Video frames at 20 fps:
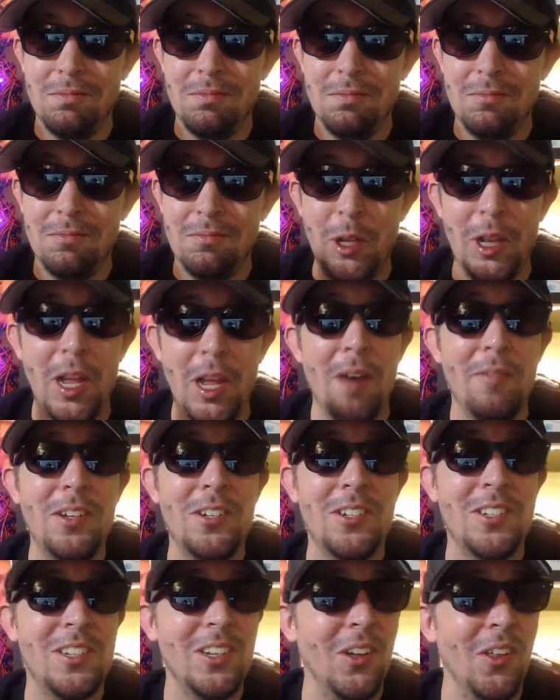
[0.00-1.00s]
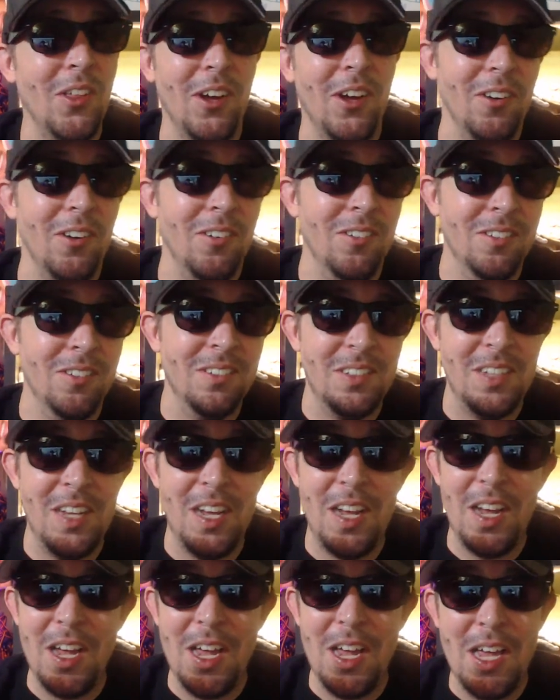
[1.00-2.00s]
we love you still, though,
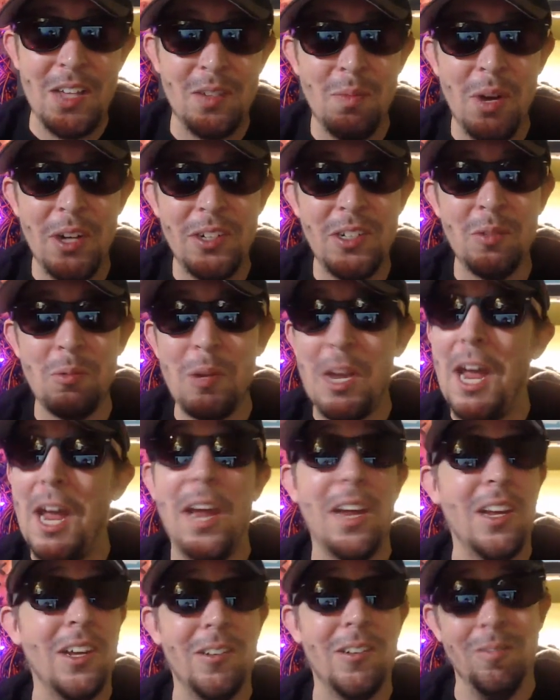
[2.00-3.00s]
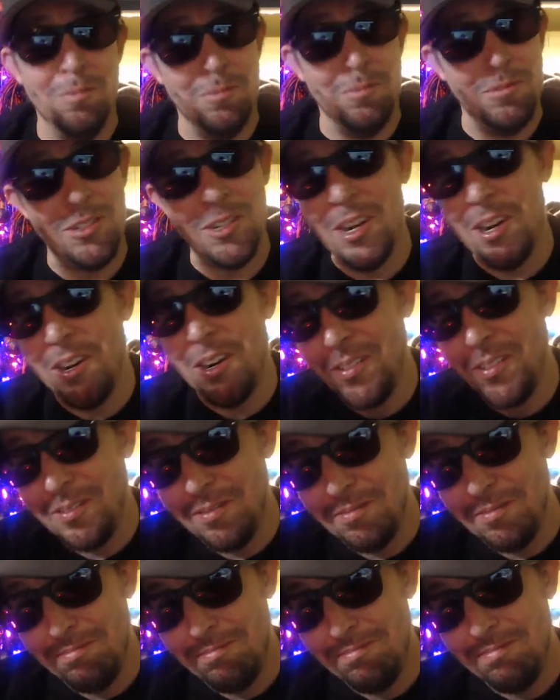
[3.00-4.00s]
as much as we hate you. So
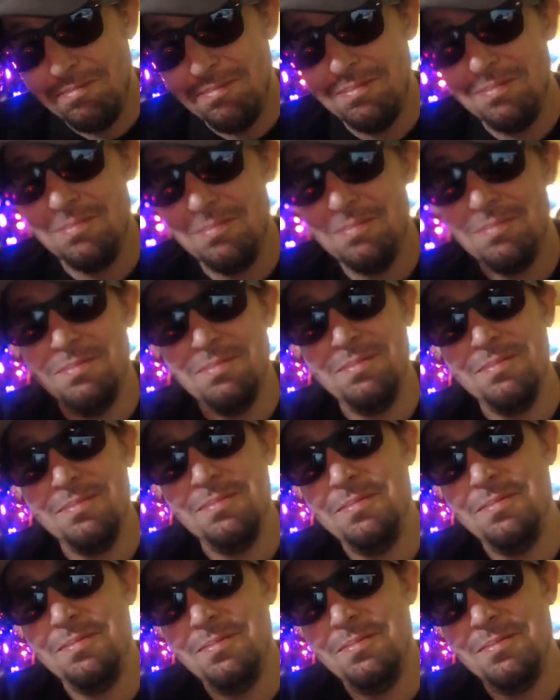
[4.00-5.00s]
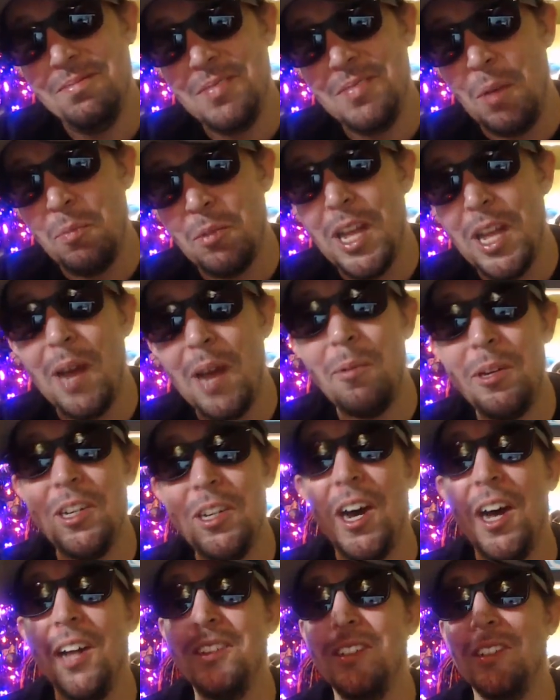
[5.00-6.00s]
I'm glad we
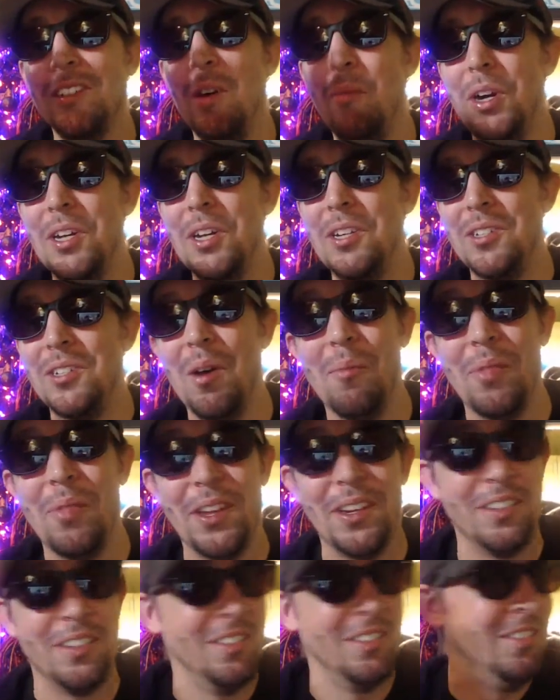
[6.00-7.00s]
taught somebody something.